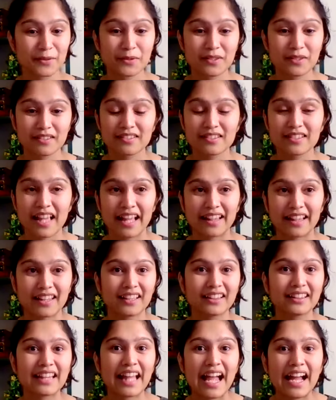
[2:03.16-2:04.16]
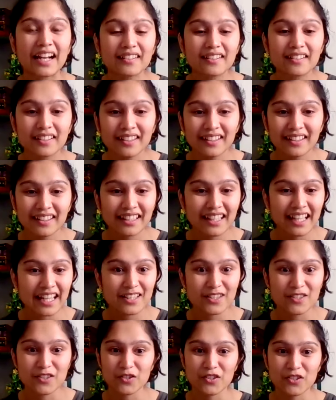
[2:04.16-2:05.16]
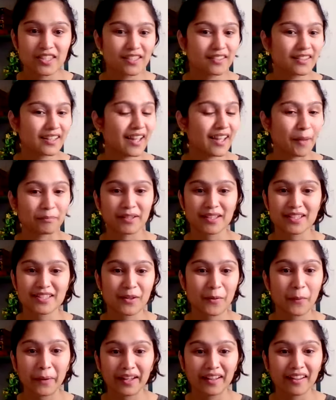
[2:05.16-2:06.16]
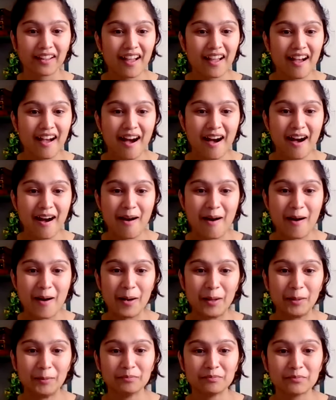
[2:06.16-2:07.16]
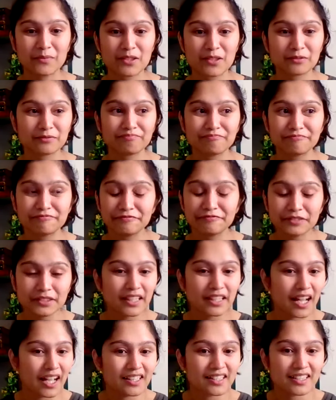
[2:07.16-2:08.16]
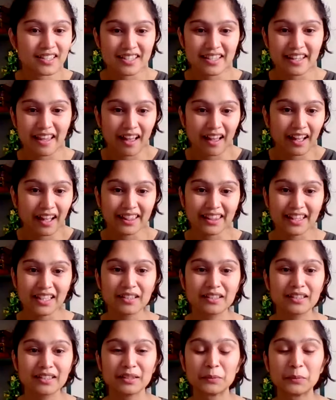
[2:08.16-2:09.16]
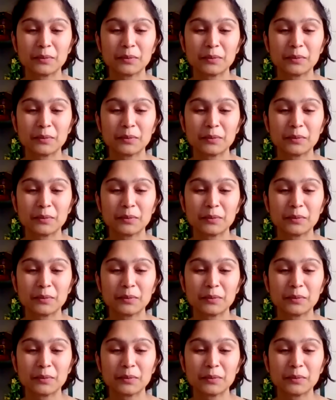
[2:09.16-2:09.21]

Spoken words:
users. I think that has just kept us going. So for us, yeah, I think